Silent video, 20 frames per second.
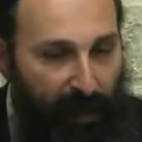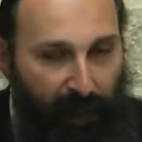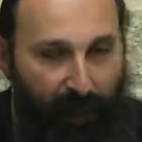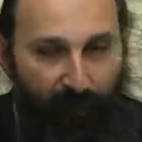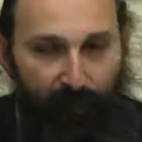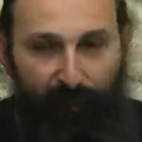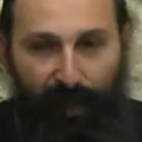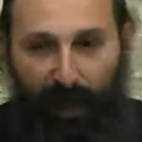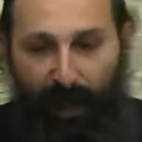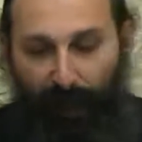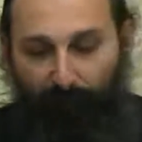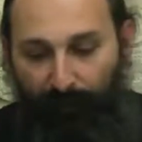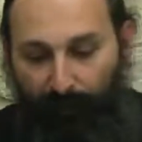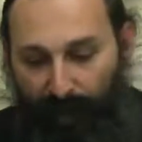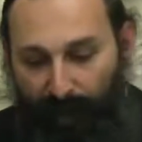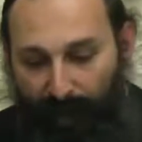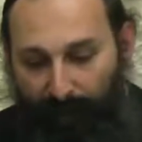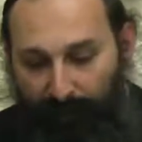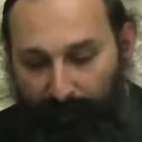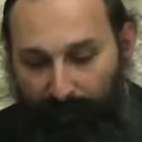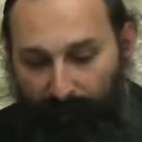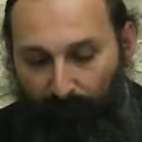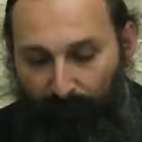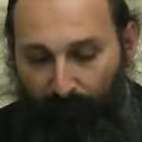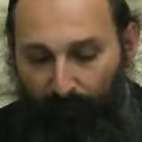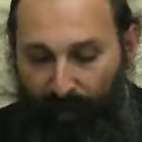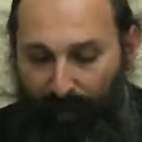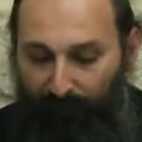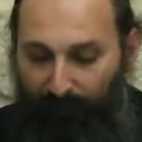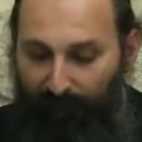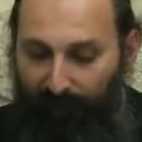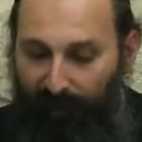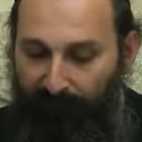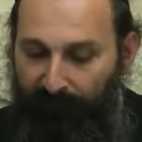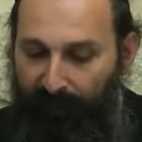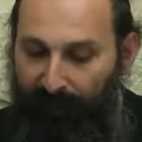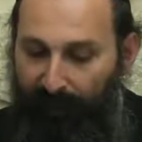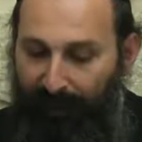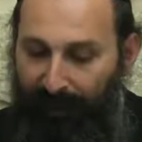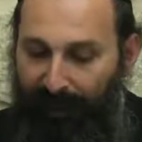And on the other hand, when I'm
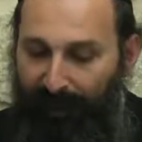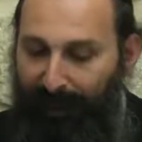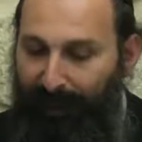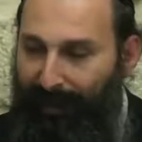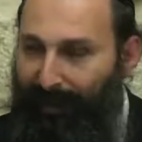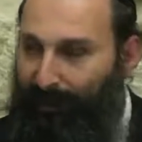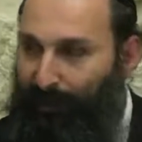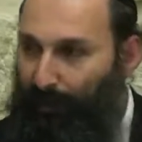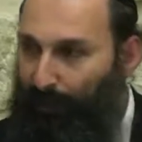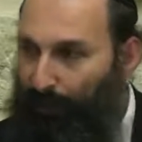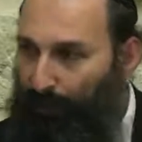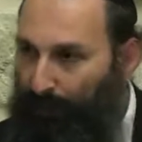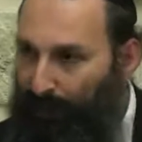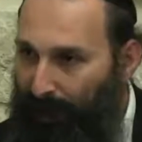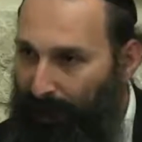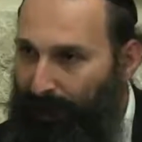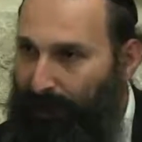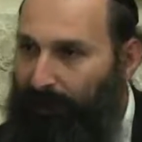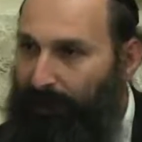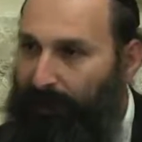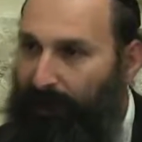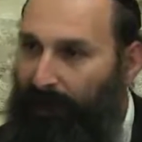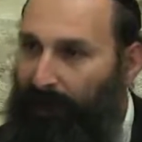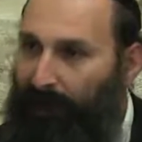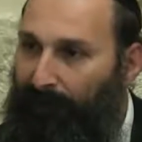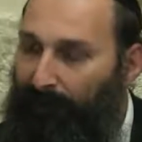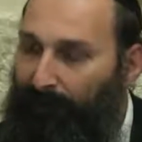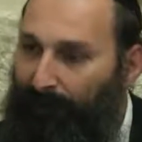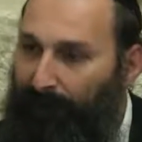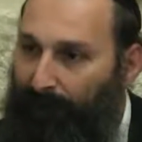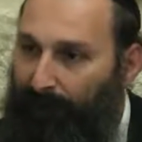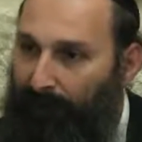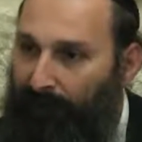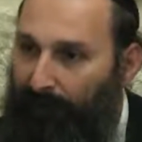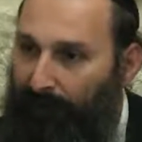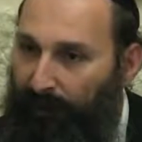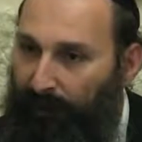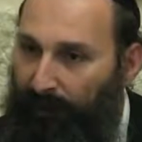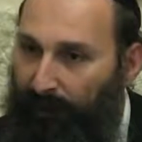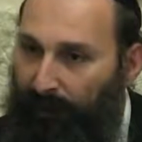giving too less energy.
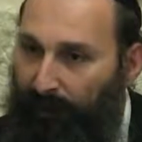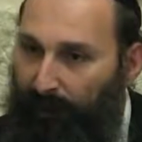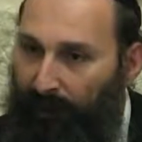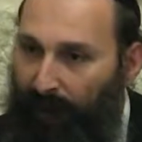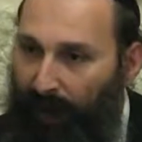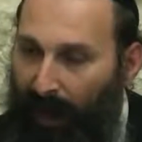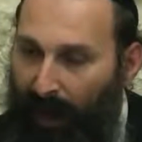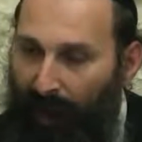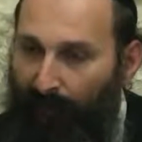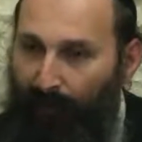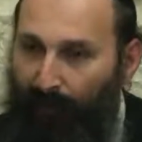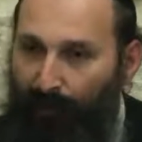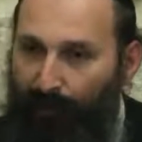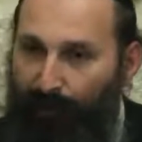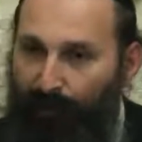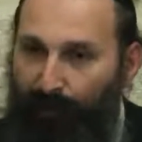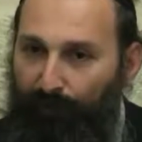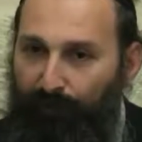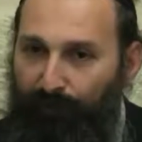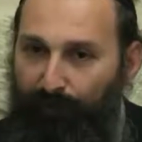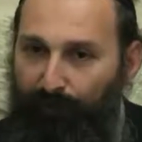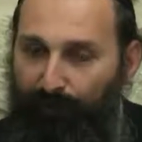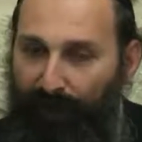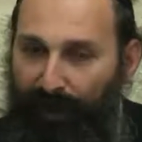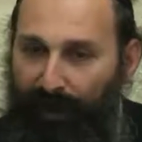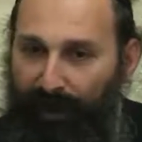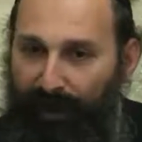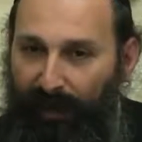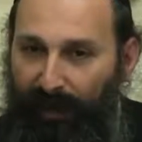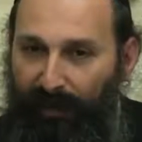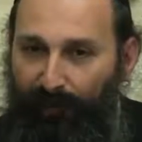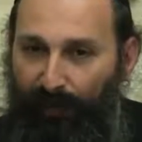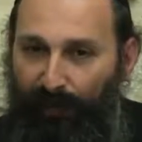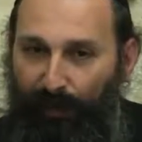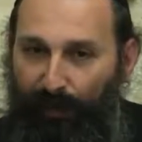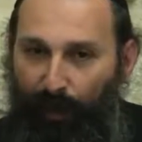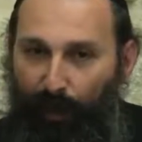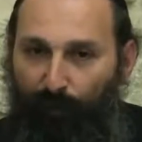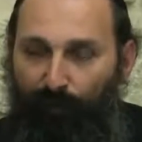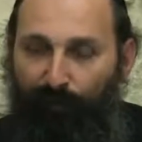How do you recognize when
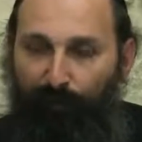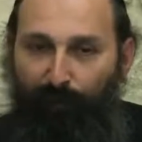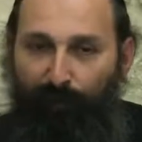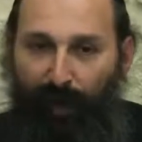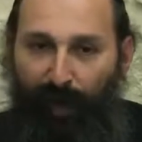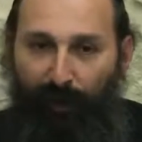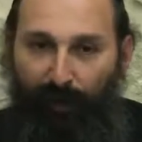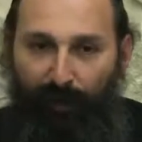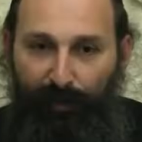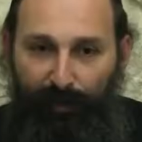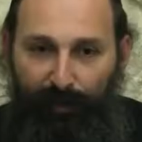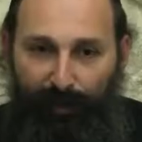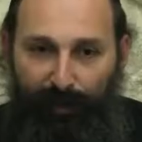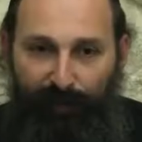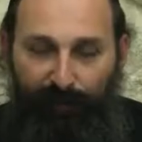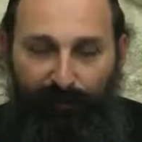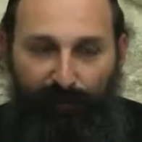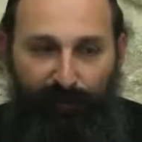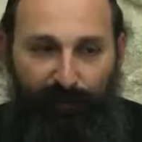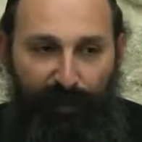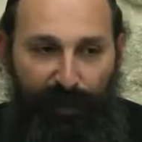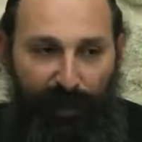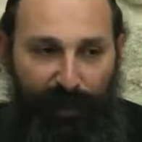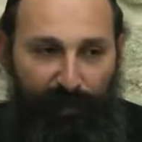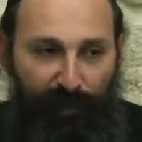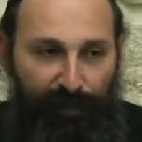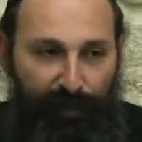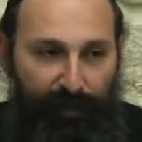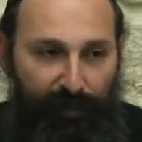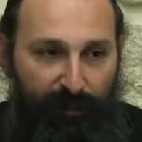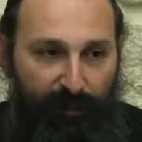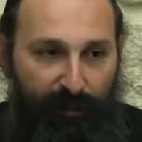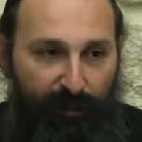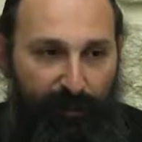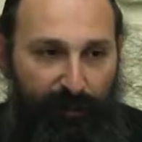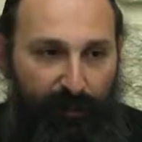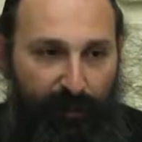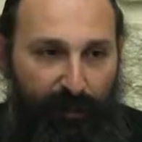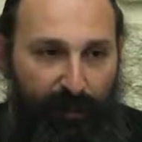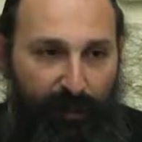you're overpowering yourself with energy?
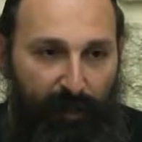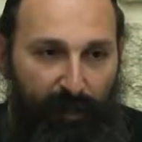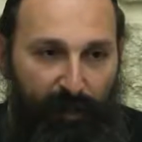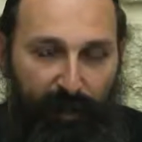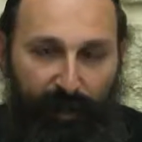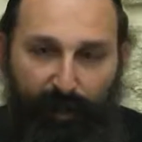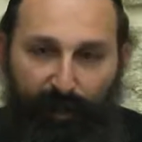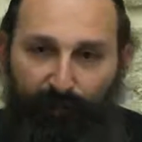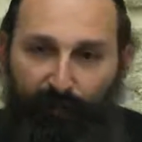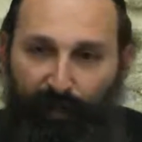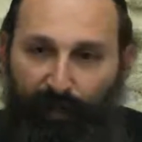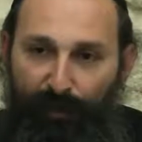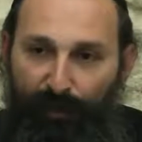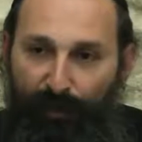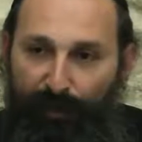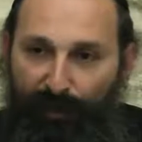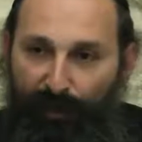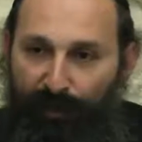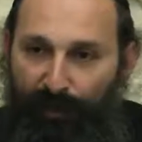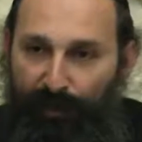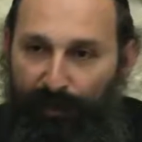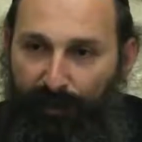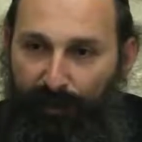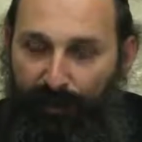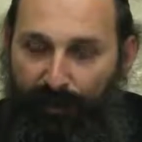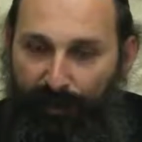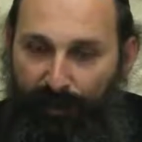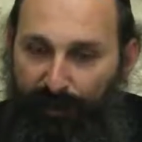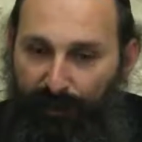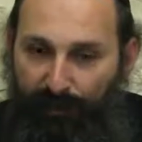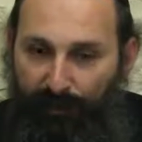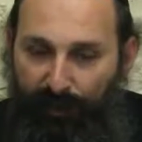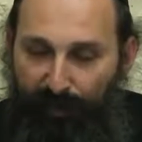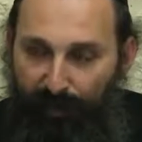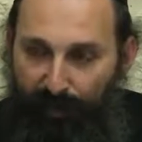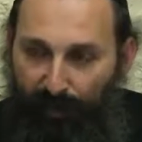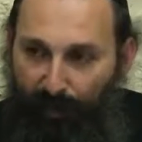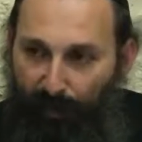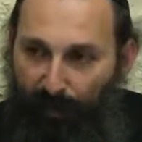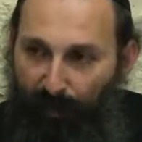Is when you see that the system is
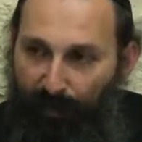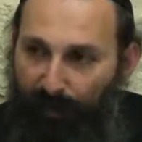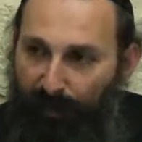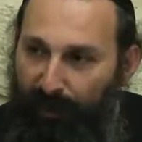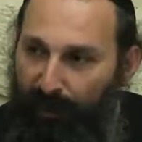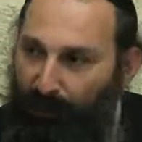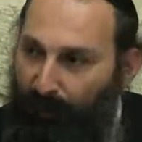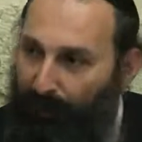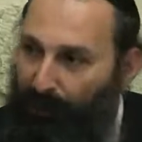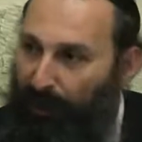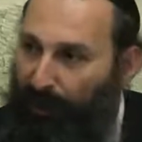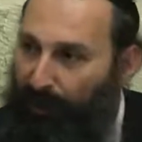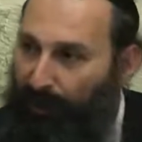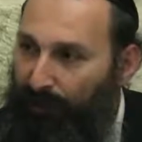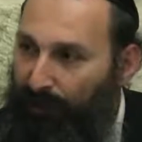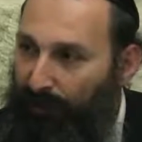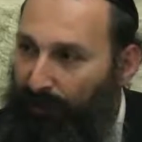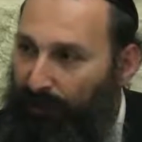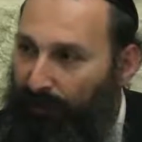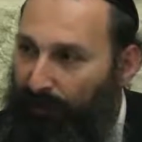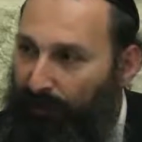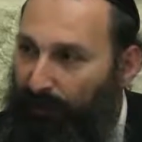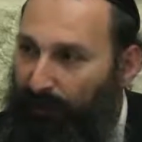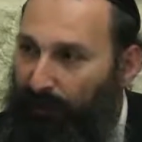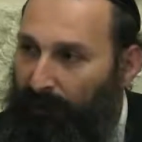not holding the pressure.